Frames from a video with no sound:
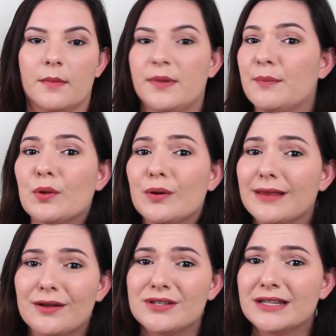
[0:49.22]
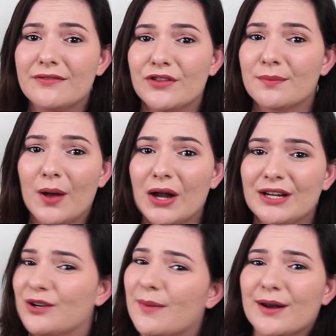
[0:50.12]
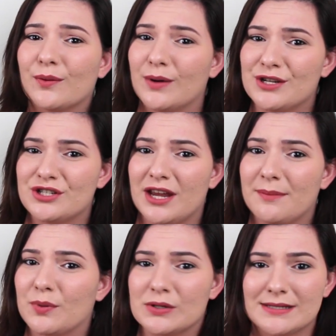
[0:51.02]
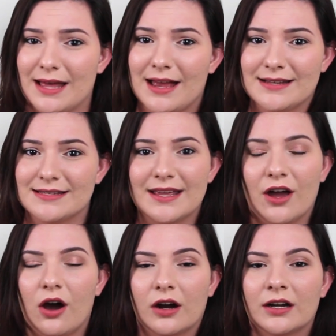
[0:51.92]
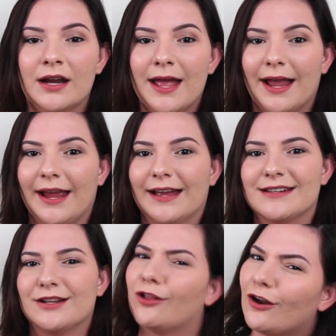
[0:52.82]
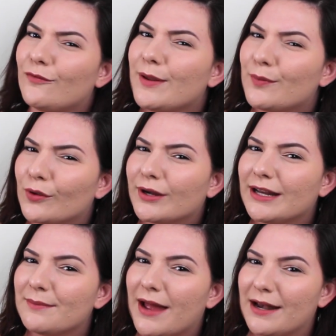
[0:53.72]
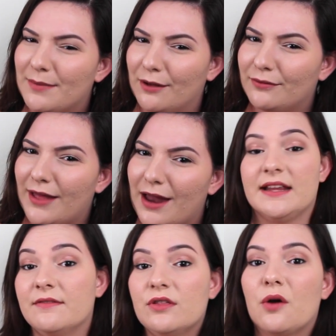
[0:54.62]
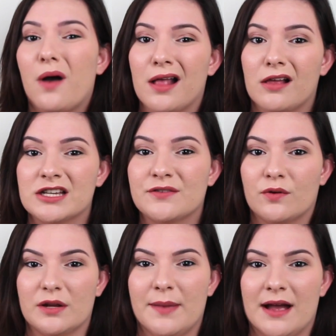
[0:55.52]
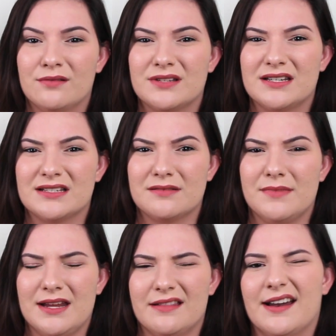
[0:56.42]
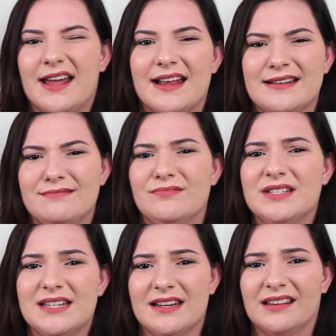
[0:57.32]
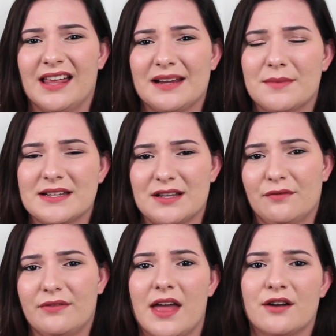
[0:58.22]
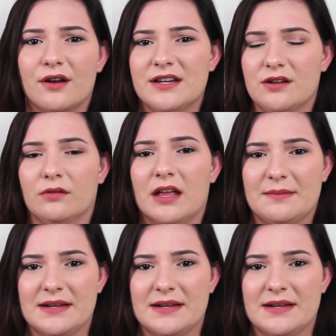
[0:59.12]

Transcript: People are allowed to love their body no matter what shape or size they are, and a lot of people are getting mad about that. Even though I lost 40 pounds, it doesn't mean that I didn't like myself then or I don't like